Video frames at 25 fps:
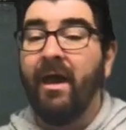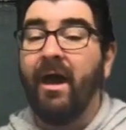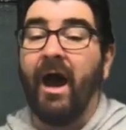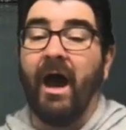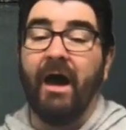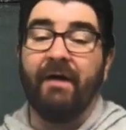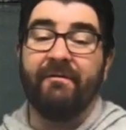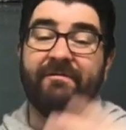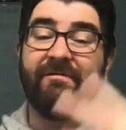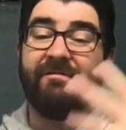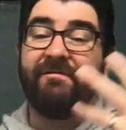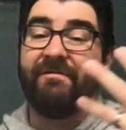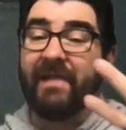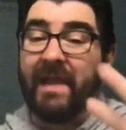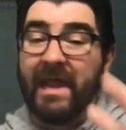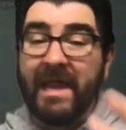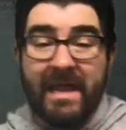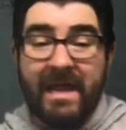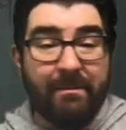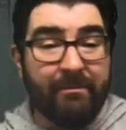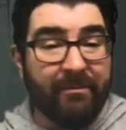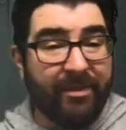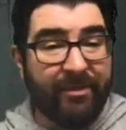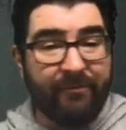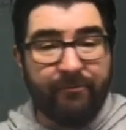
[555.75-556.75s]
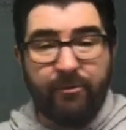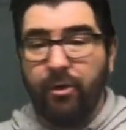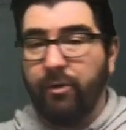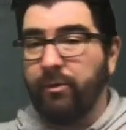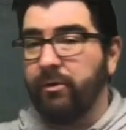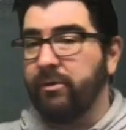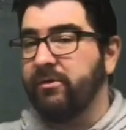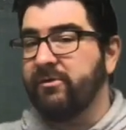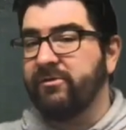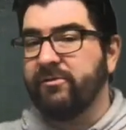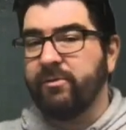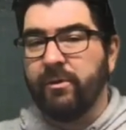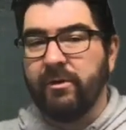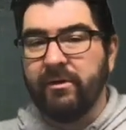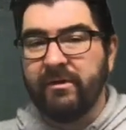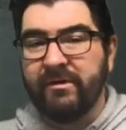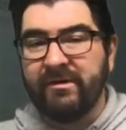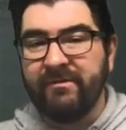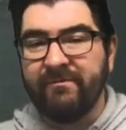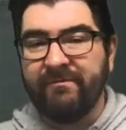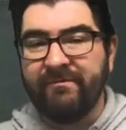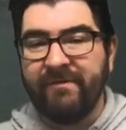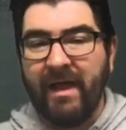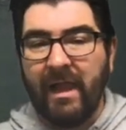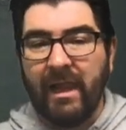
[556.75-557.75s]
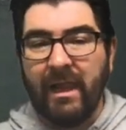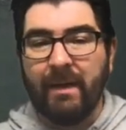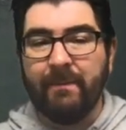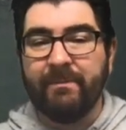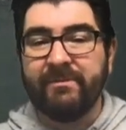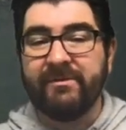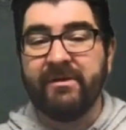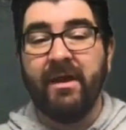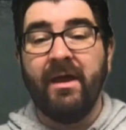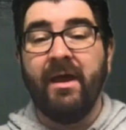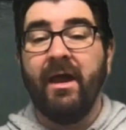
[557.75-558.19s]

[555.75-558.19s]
Flamethrowers were developed.